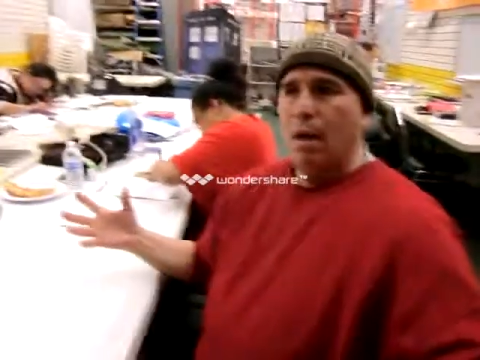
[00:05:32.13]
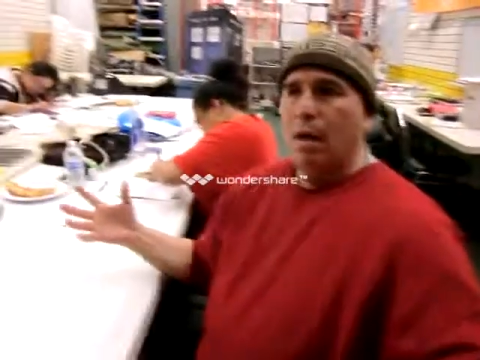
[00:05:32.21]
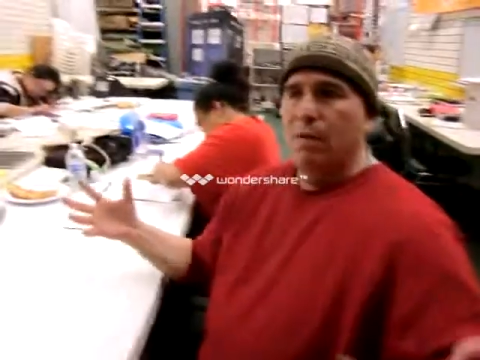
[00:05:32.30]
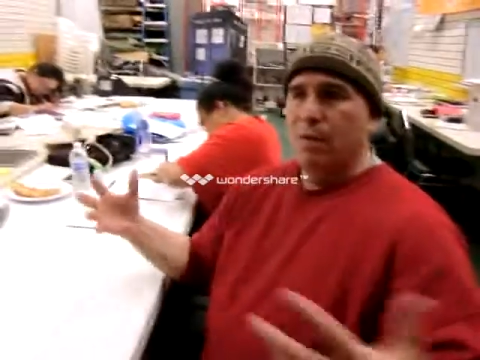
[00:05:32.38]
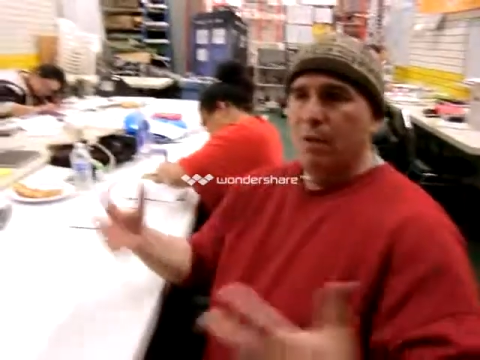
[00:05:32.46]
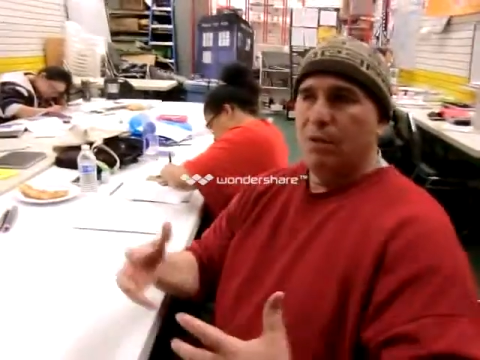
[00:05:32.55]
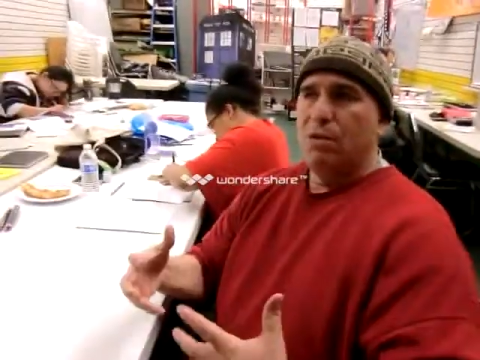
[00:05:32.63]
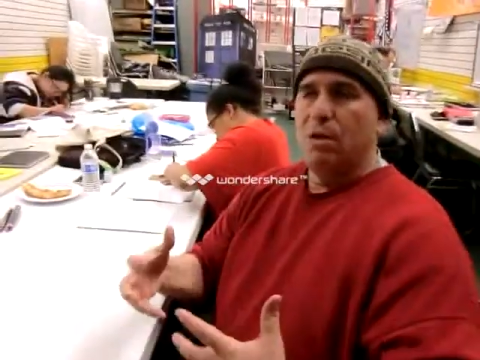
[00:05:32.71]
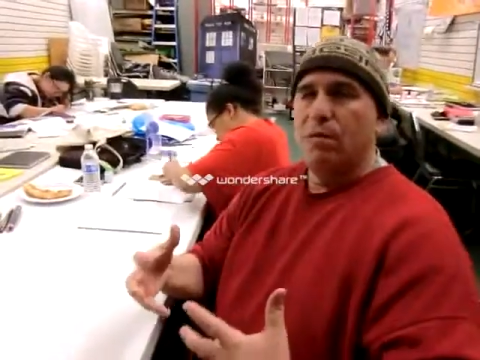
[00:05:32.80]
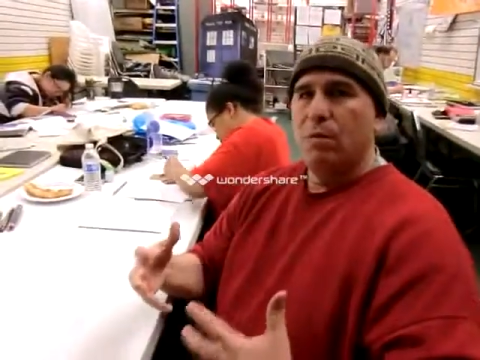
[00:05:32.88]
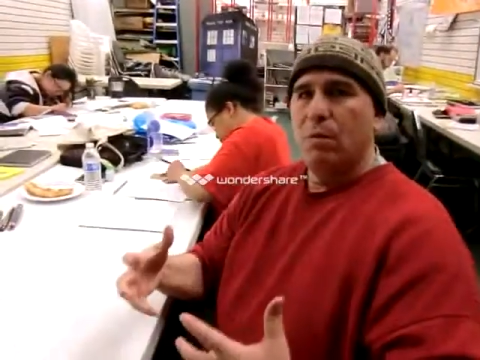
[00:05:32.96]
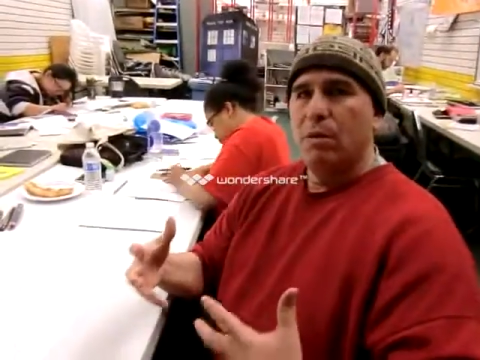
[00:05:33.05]
of each and
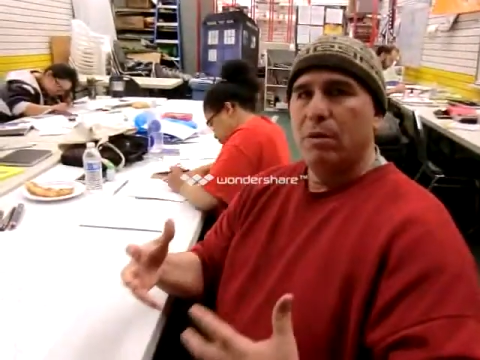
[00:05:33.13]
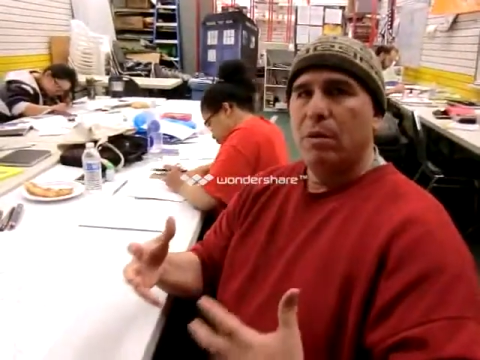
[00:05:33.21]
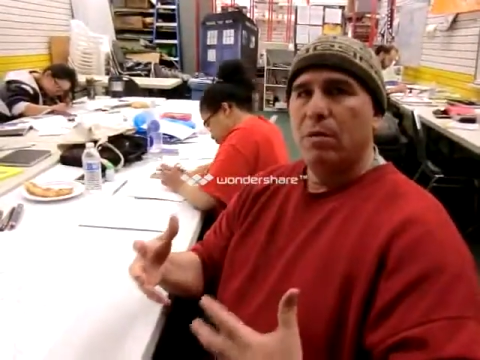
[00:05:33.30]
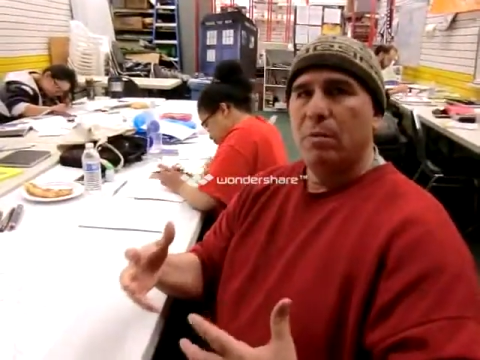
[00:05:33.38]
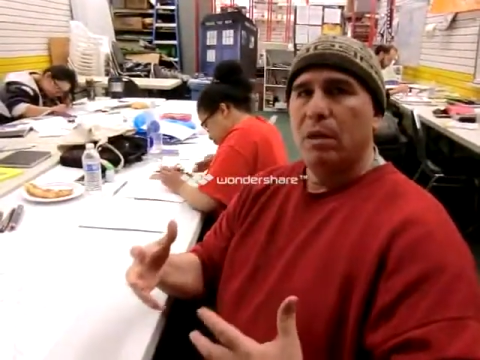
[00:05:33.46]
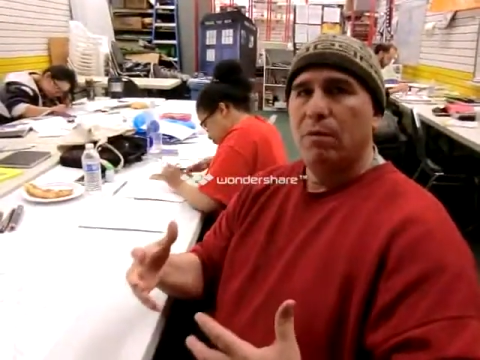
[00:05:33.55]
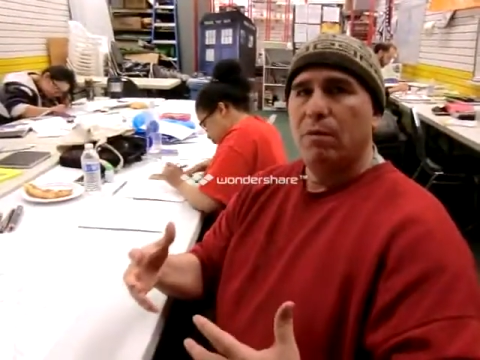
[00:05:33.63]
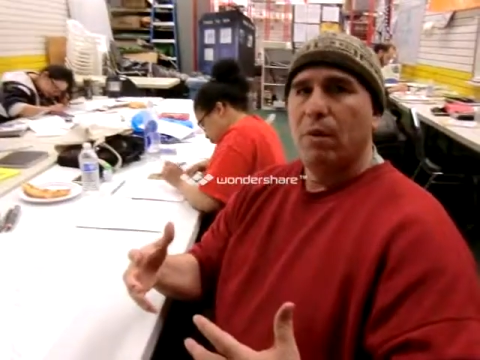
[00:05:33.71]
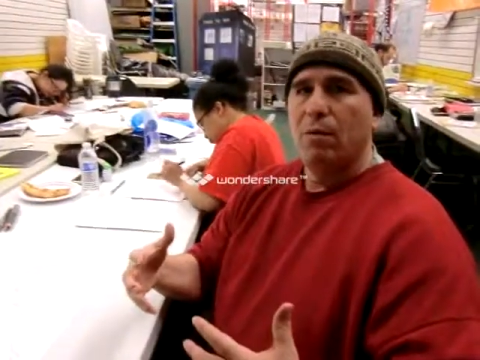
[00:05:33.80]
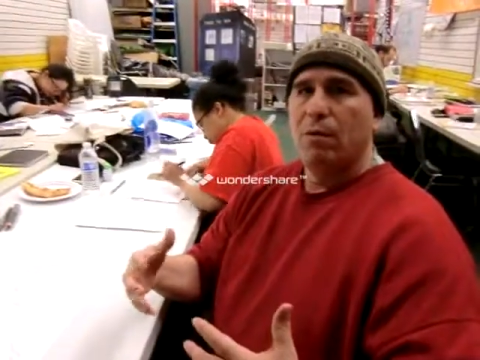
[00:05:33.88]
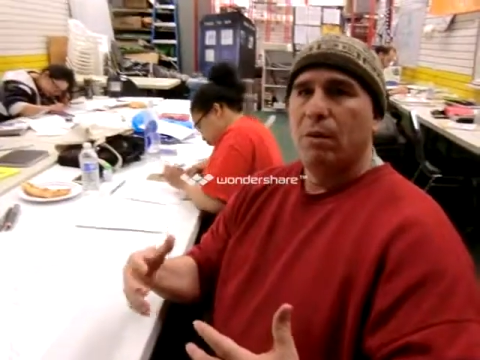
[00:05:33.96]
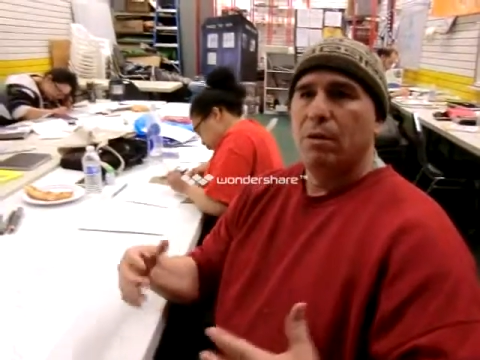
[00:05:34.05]
every one of these Medal of
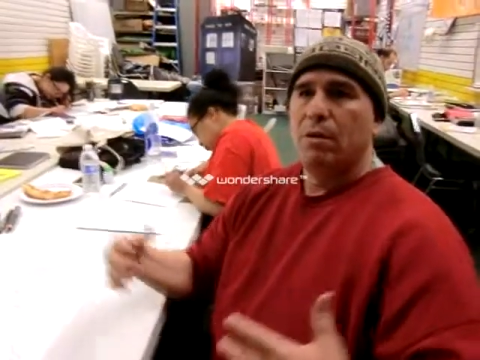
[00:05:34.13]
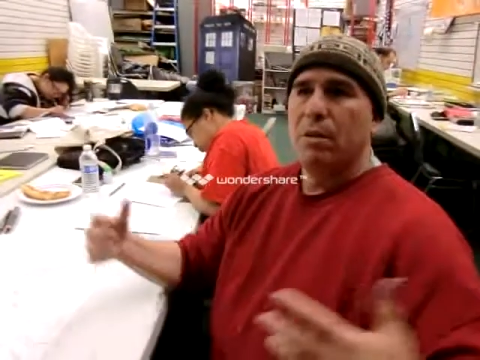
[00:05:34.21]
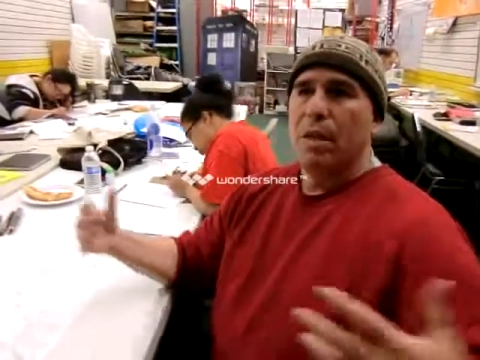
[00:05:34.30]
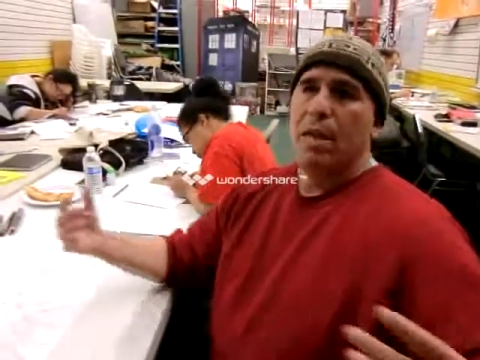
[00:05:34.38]
Honor winners,